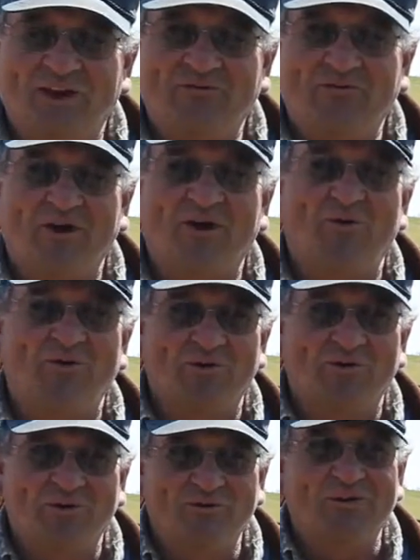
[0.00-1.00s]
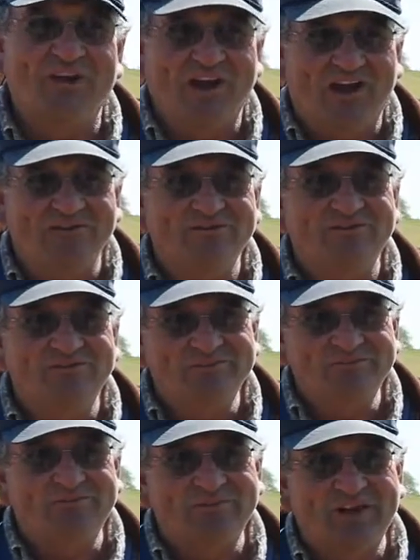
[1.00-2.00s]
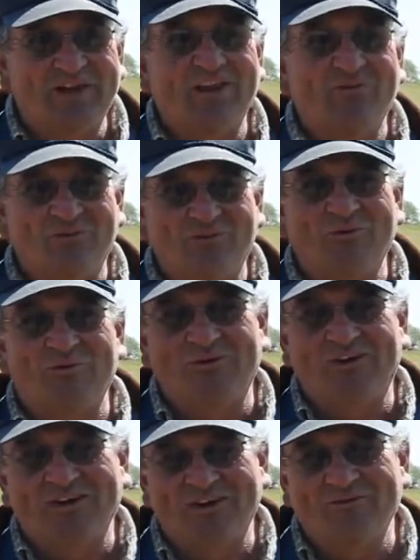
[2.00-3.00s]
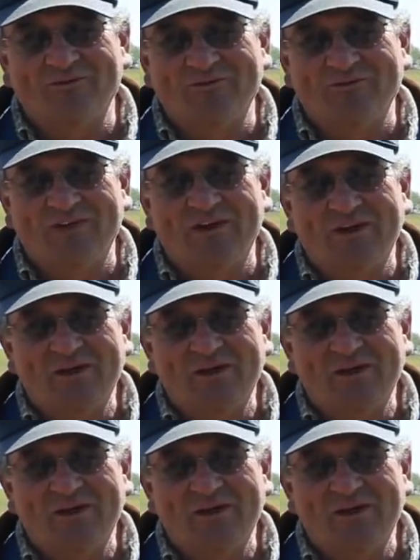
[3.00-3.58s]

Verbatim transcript: to have to figure out what we were going to do with the cows, and that's where we were. And it was uh,